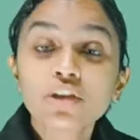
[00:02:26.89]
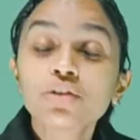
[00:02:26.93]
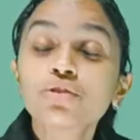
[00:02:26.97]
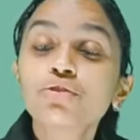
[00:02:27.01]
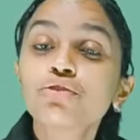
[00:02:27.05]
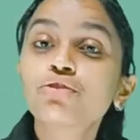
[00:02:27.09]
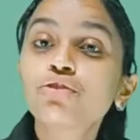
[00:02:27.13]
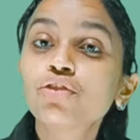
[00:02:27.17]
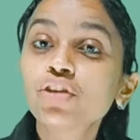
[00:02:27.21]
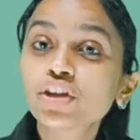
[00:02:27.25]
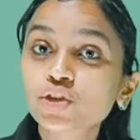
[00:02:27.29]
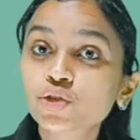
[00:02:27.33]

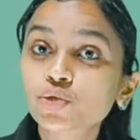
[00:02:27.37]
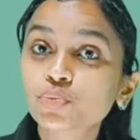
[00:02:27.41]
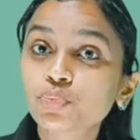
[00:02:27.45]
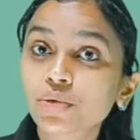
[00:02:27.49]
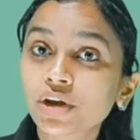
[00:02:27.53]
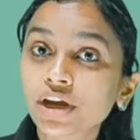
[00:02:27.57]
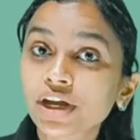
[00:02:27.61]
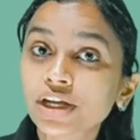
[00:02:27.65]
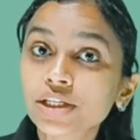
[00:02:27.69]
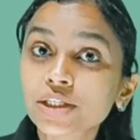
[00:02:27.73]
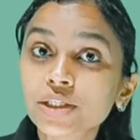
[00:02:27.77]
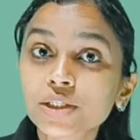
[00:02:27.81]
which
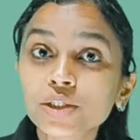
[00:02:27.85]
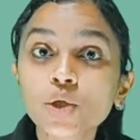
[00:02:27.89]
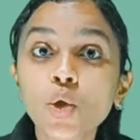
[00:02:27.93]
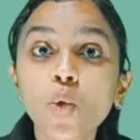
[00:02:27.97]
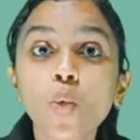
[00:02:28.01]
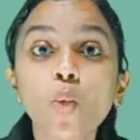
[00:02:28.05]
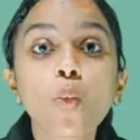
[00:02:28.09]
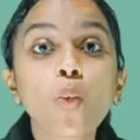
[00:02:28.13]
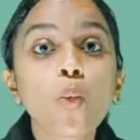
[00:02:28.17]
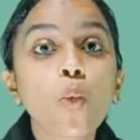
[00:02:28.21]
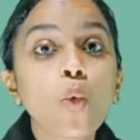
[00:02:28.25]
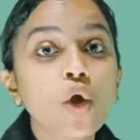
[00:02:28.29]
brings
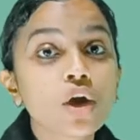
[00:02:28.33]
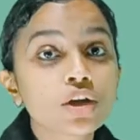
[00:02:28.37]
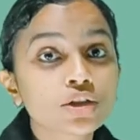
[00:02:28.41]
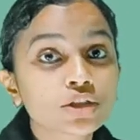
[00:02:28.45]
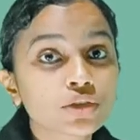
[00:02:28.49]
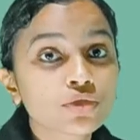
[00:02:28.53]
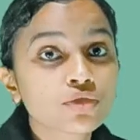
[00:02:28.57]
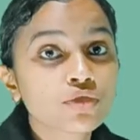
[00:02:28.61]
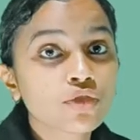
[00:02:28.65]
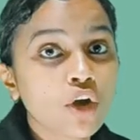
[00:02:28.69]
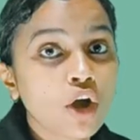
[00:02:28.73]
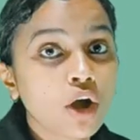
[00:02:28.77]

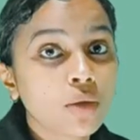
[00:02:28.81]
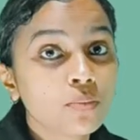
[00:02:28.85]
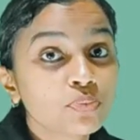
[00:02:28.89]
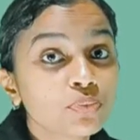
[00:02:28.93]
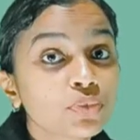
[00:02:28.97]
water from